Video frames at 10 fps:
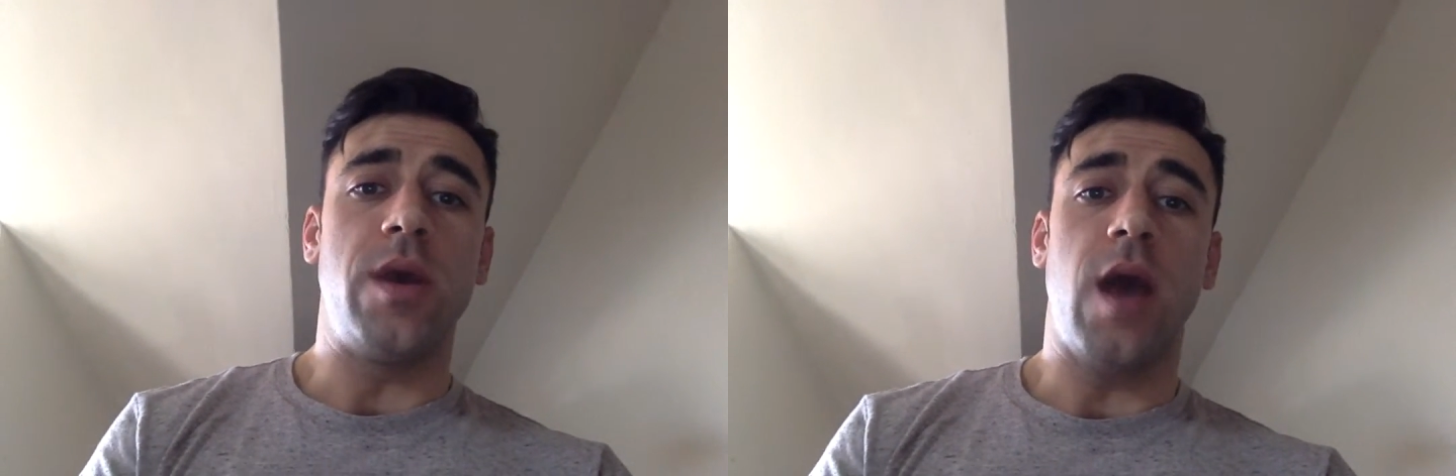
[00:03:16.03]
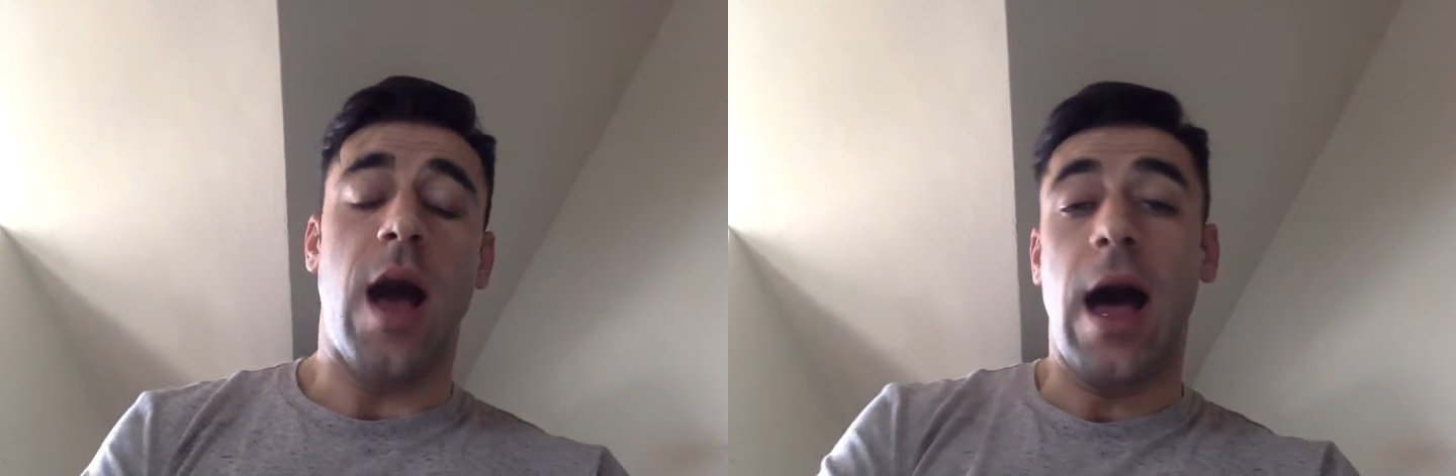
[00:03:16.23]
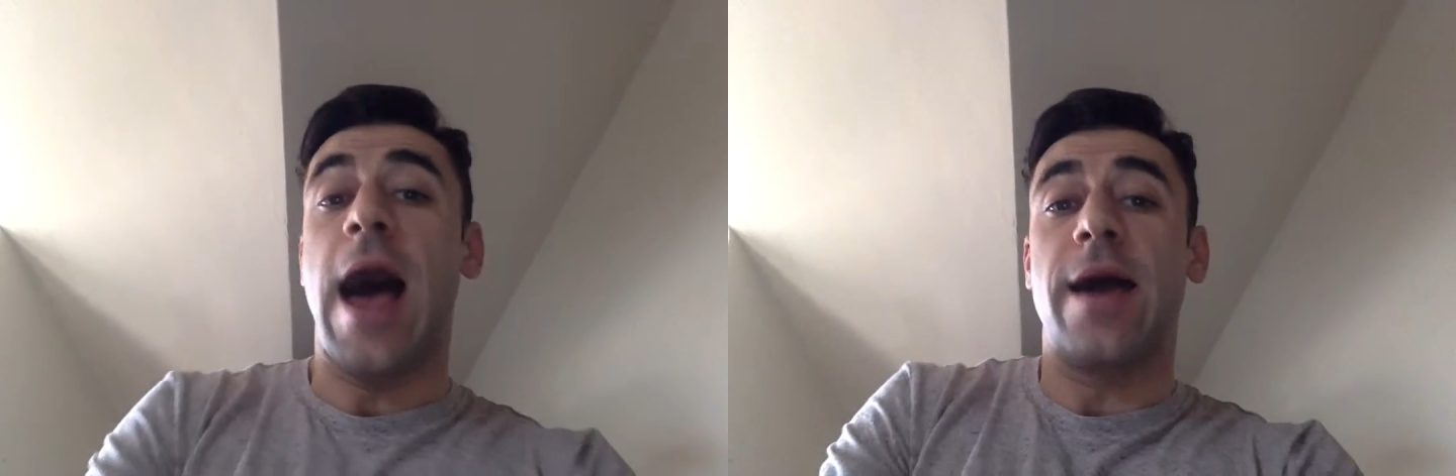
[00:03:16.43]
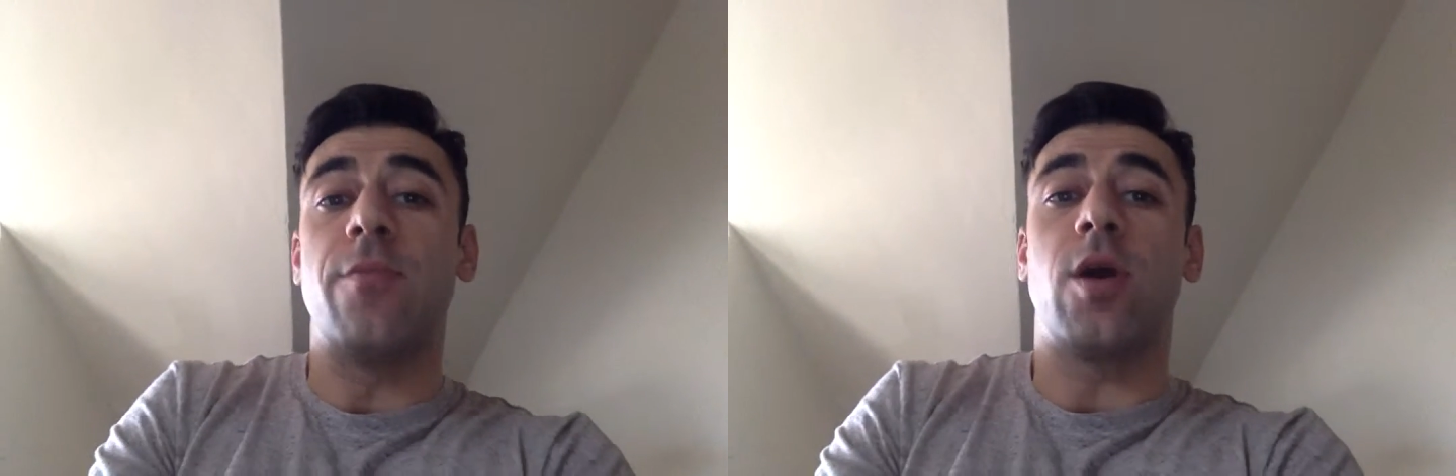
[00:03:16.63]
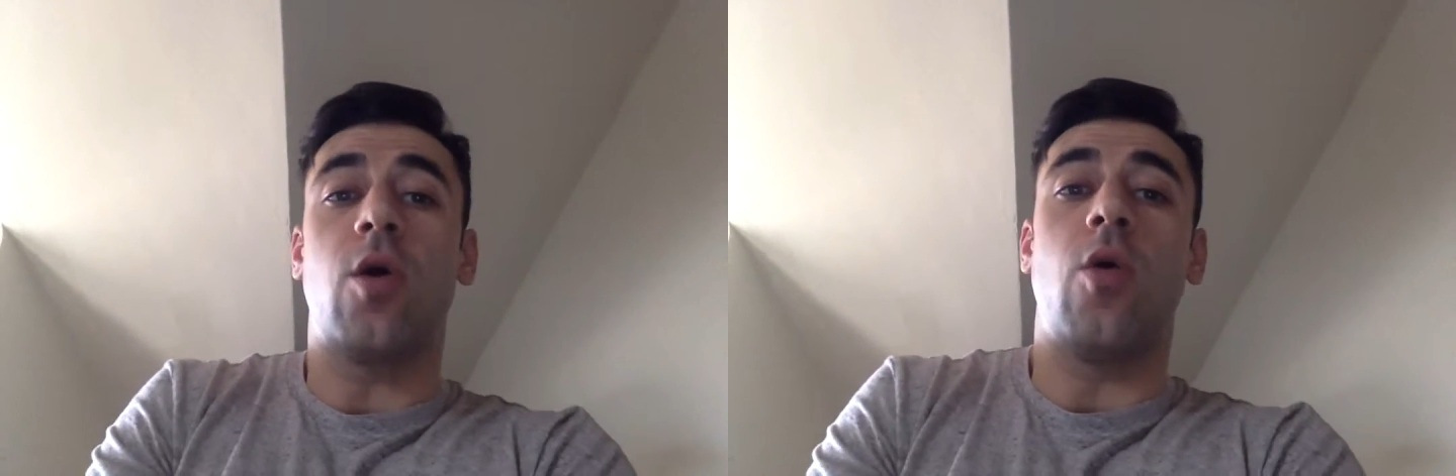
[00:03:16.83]
I am
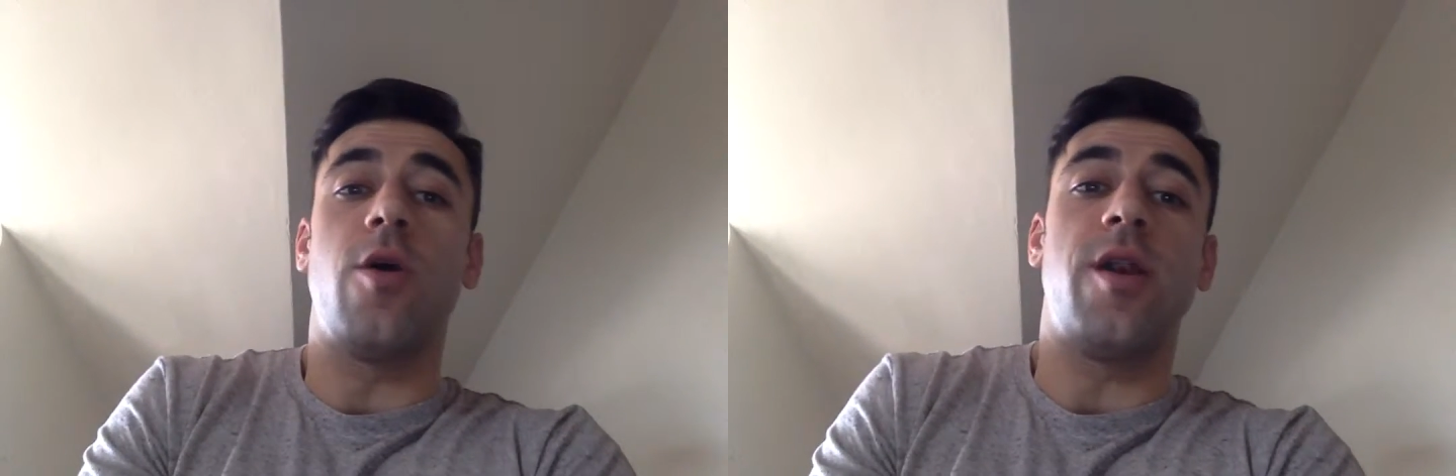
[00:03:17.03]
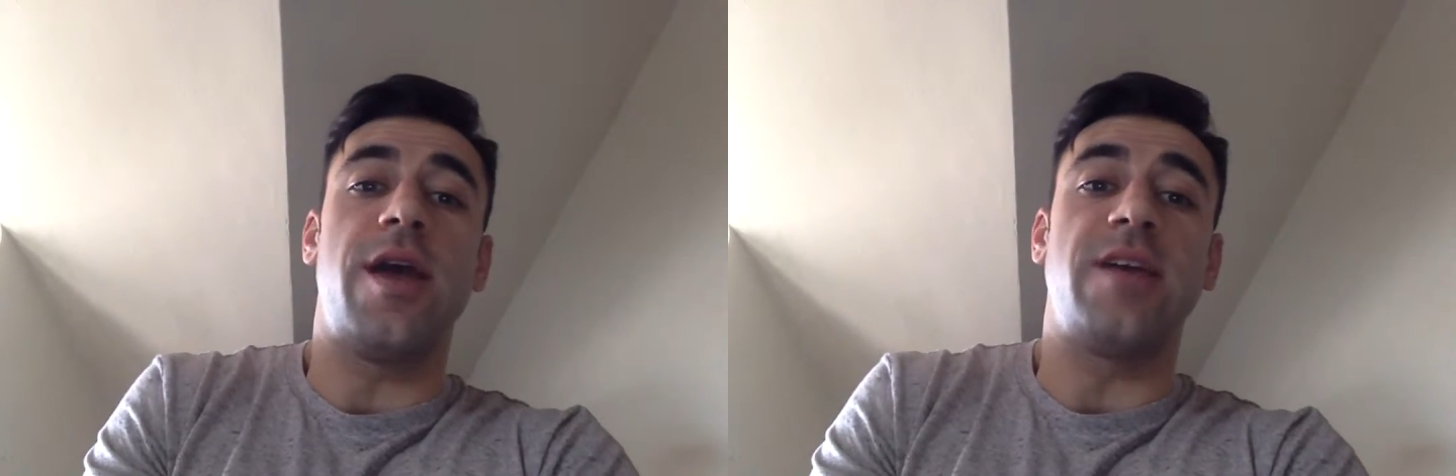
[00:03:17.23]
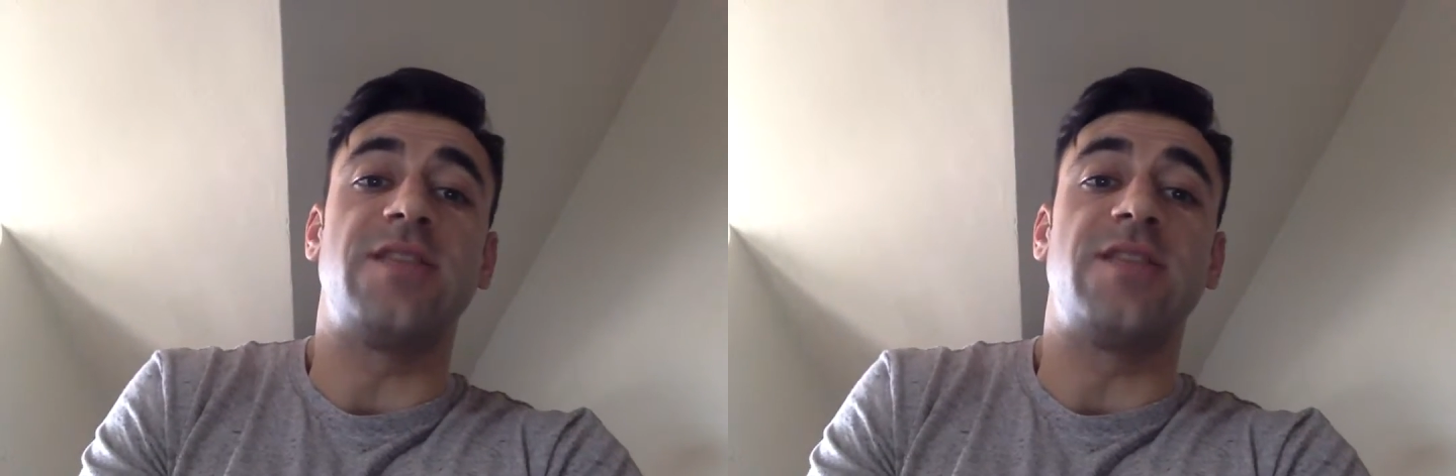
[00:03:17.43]
recording